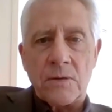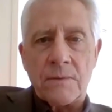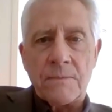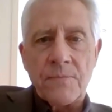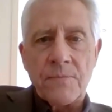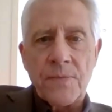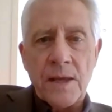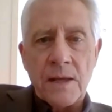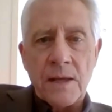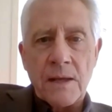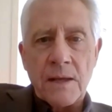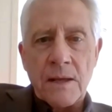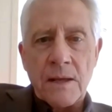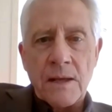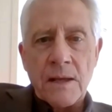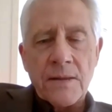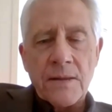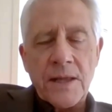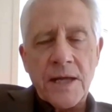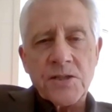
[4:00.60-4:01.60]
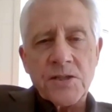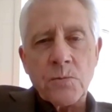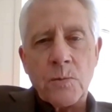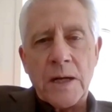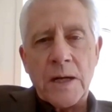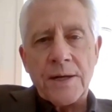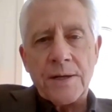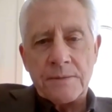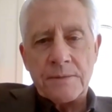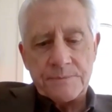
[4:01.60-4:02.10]
law. That's
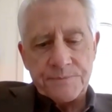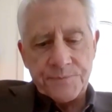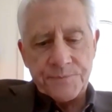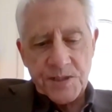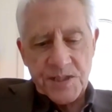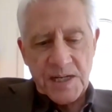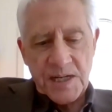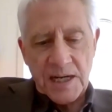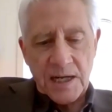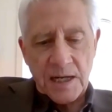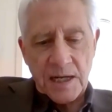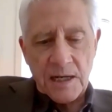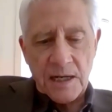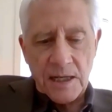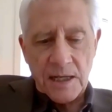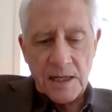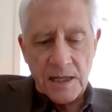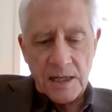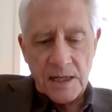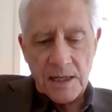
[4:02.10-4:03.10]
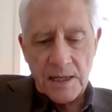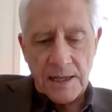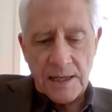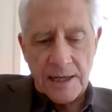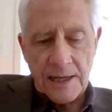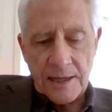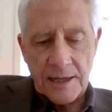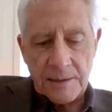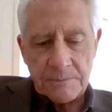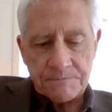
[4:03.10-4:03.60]
one. Secondly,
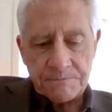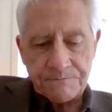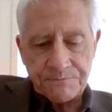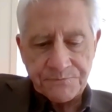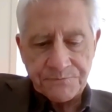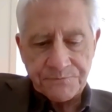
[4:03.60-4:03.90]
I